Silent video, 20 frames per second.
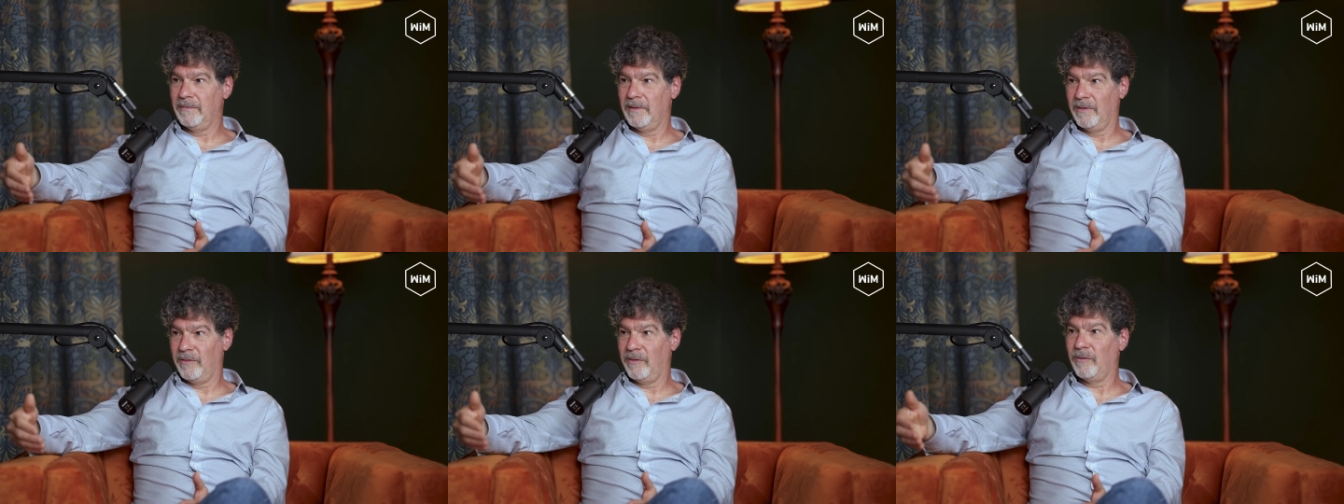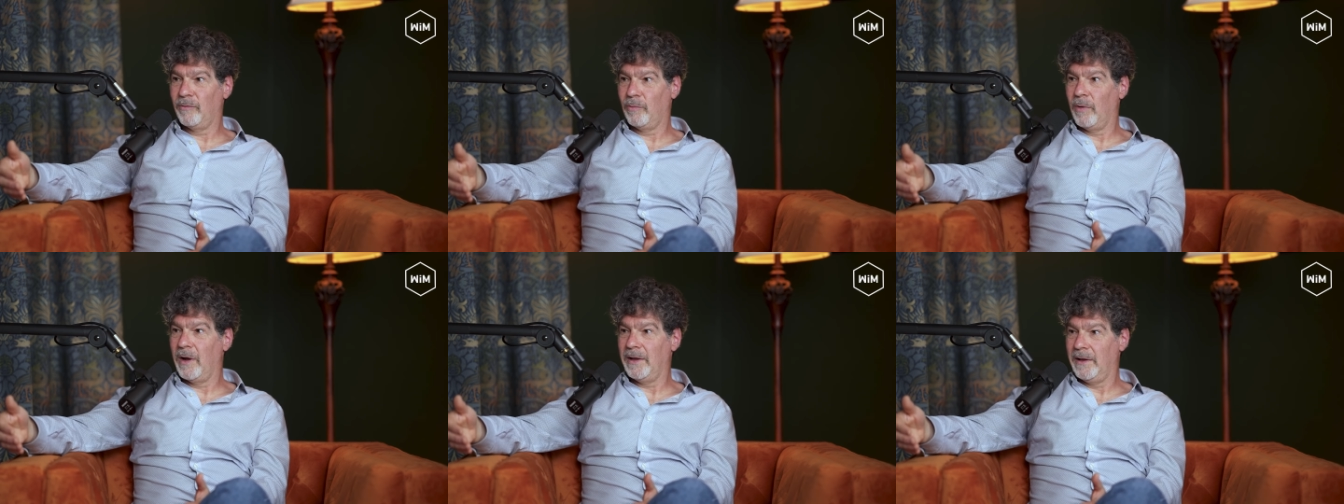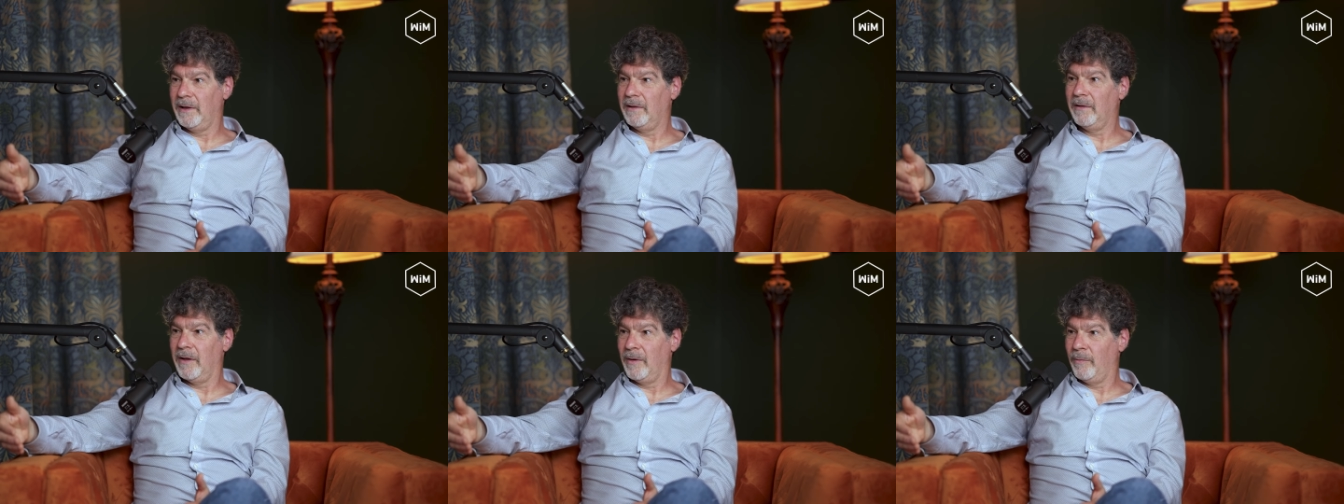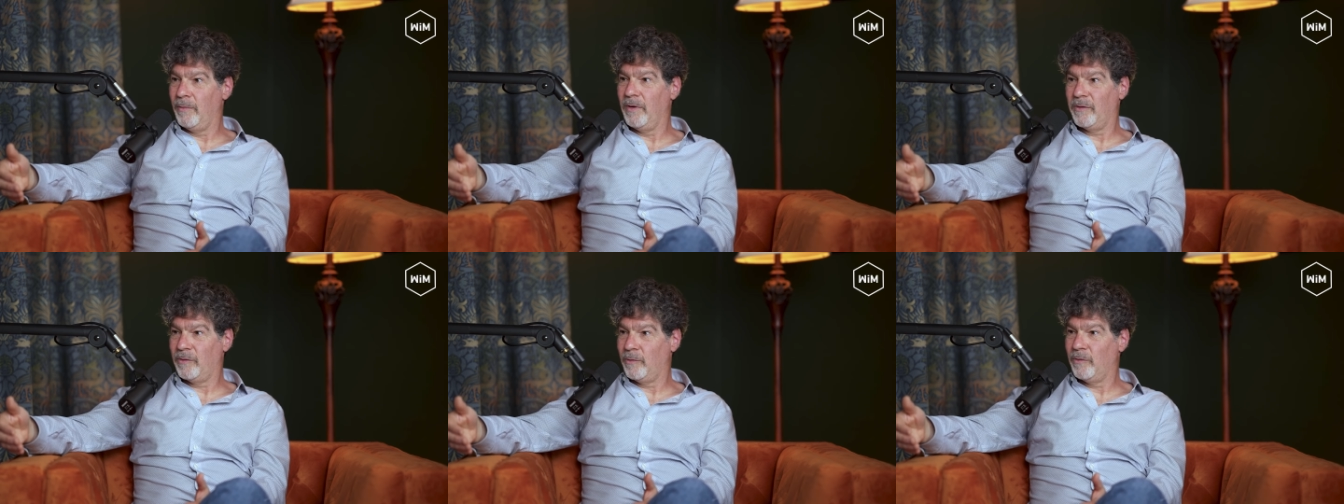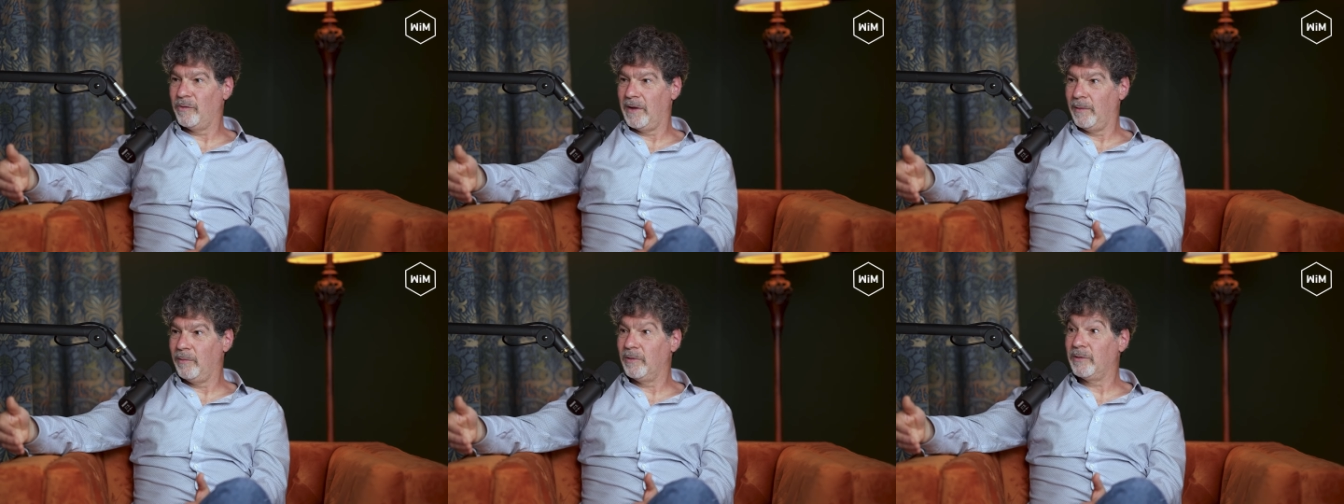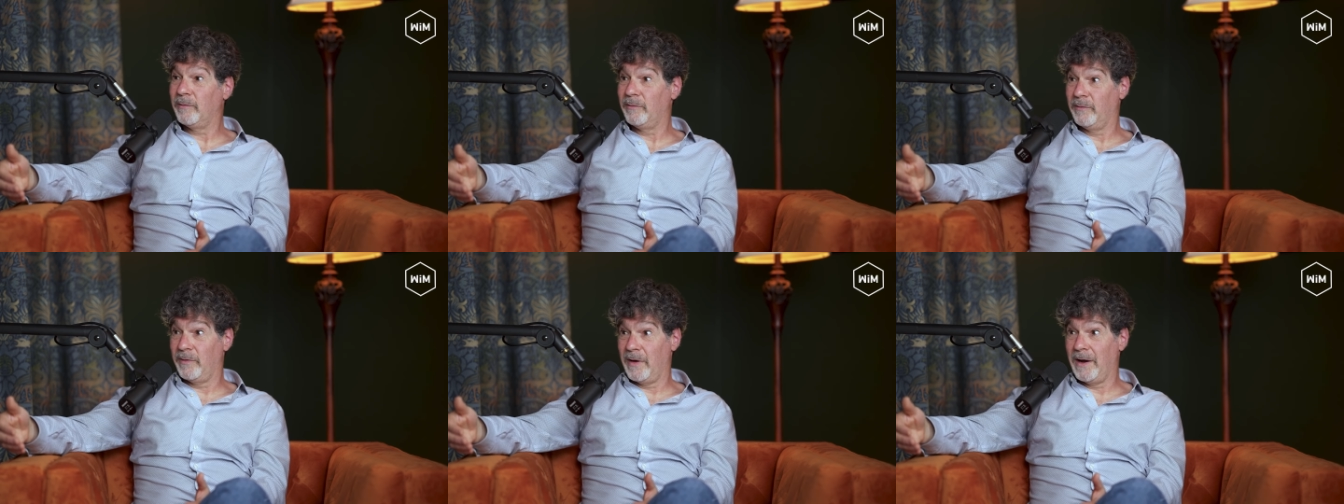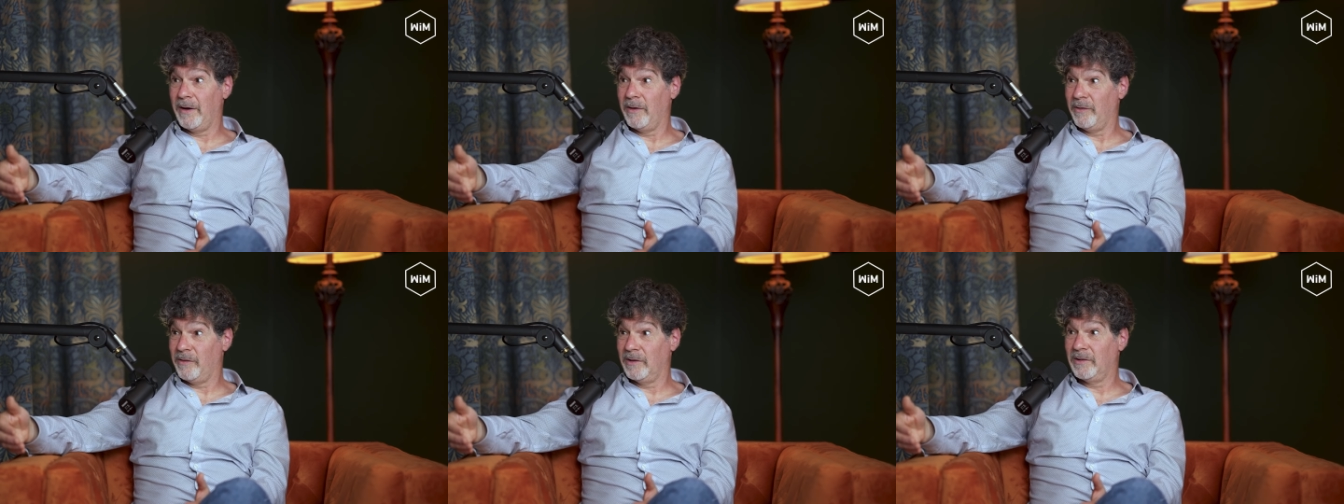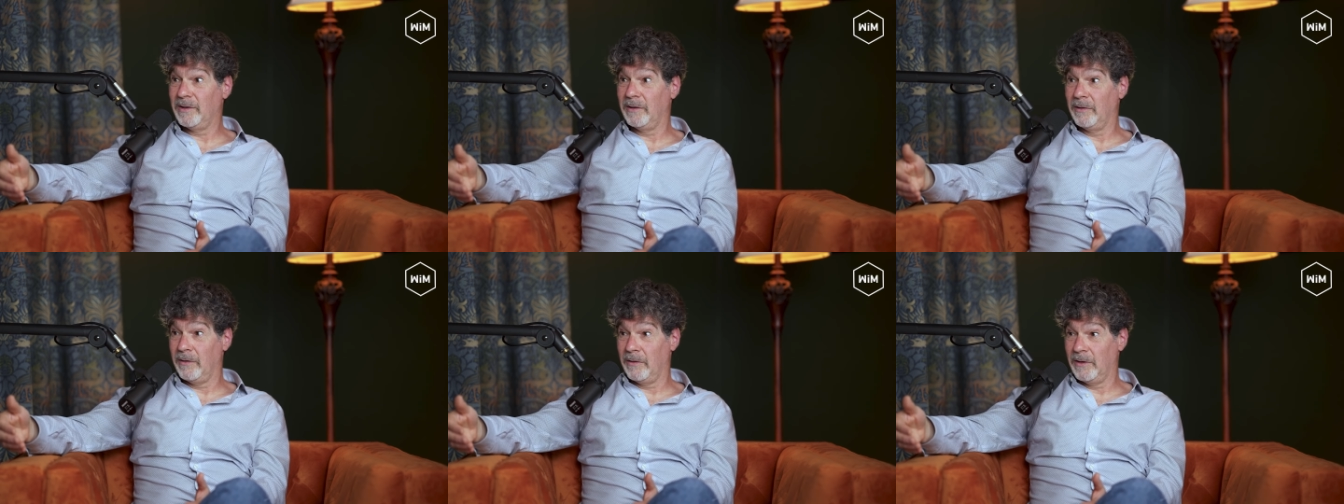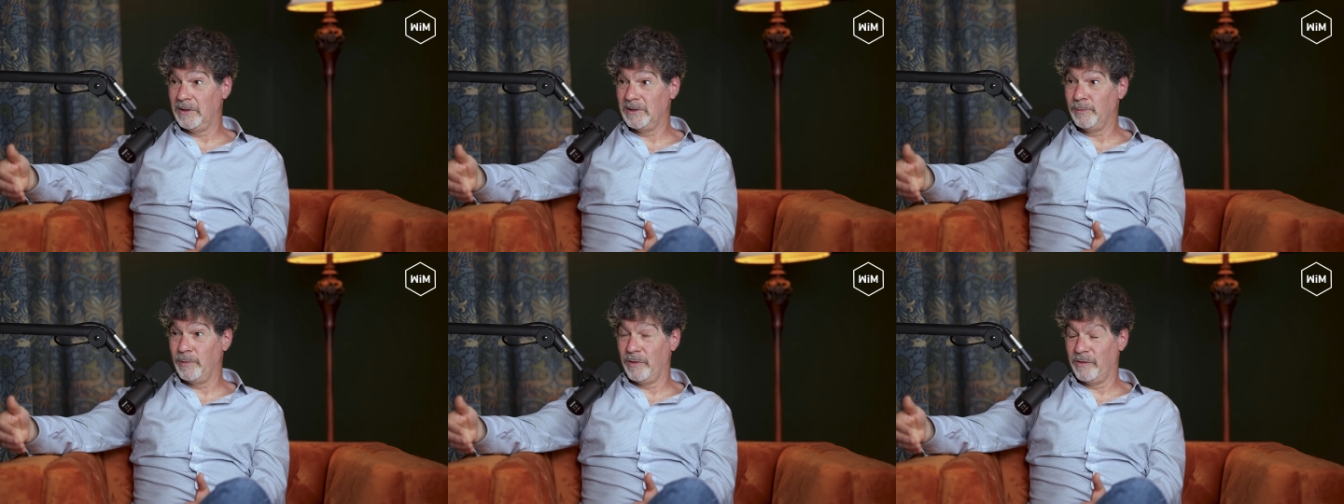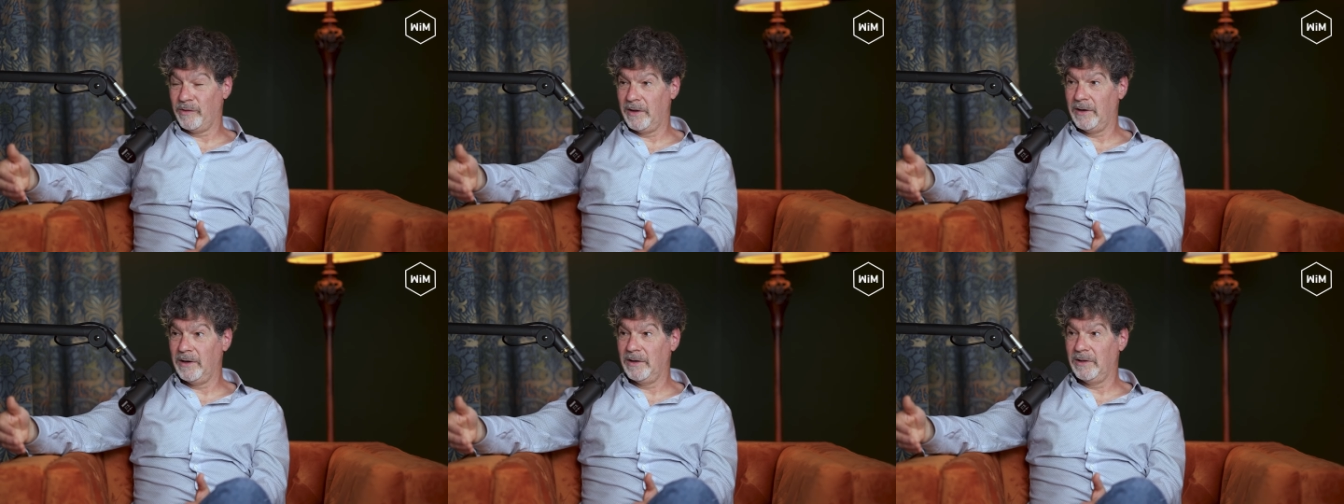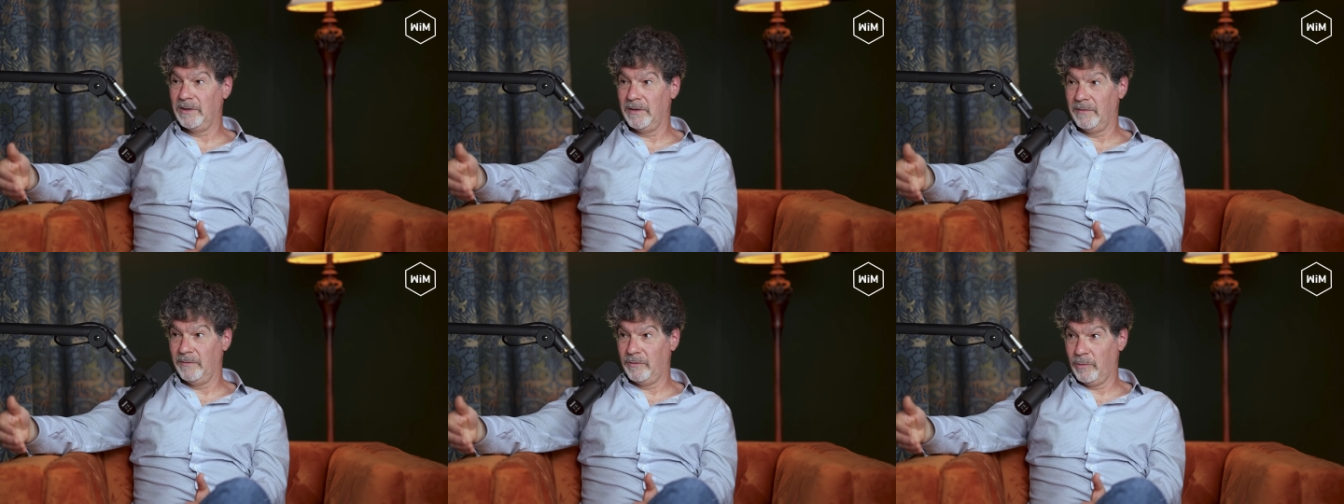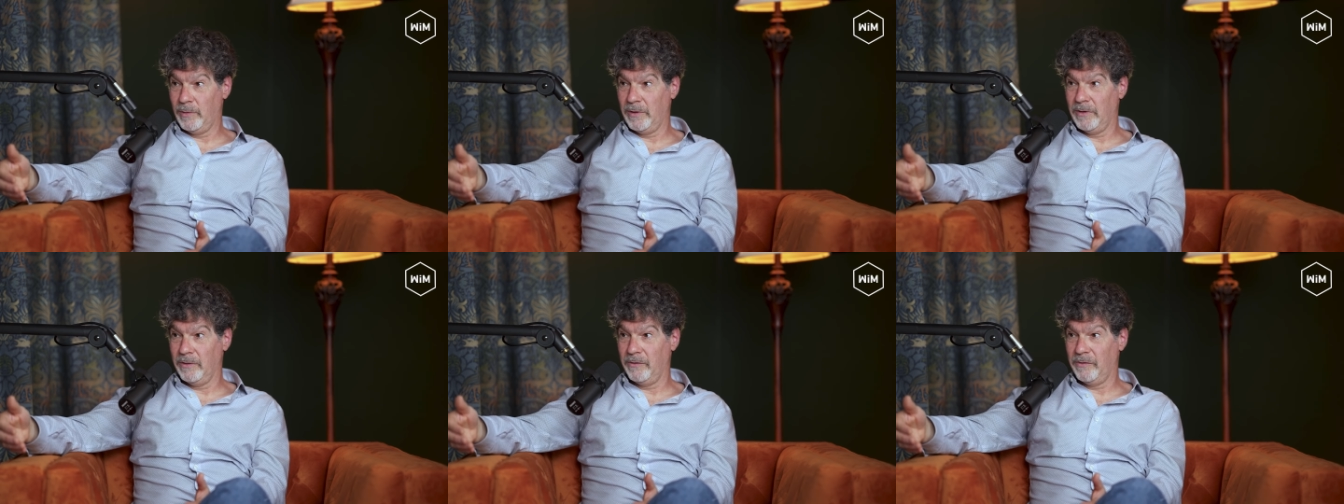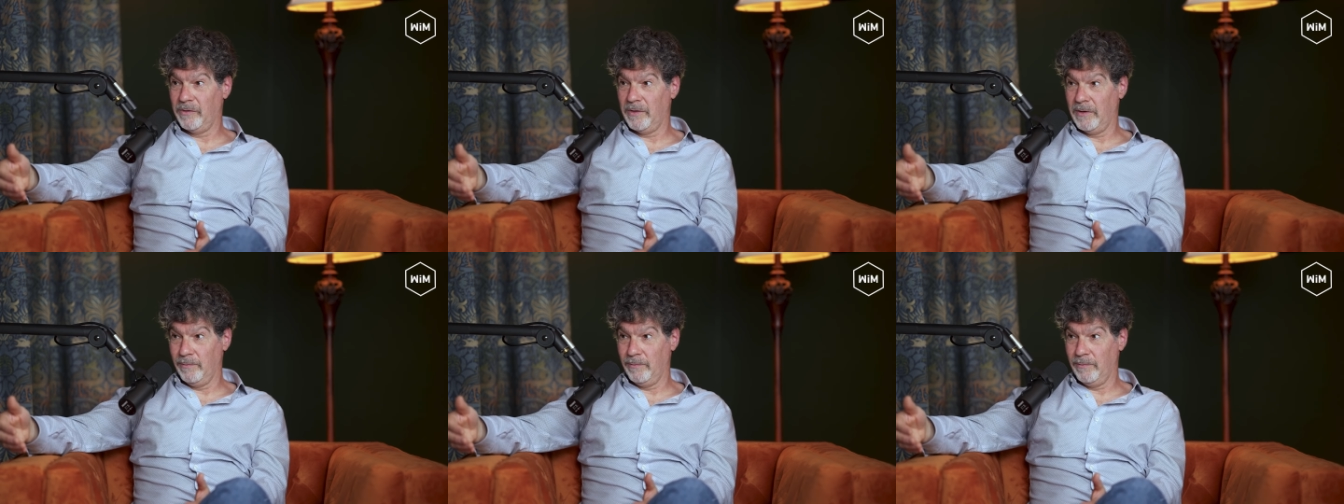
This is why Elon Musk was able to fire such a large percentage of Twitter's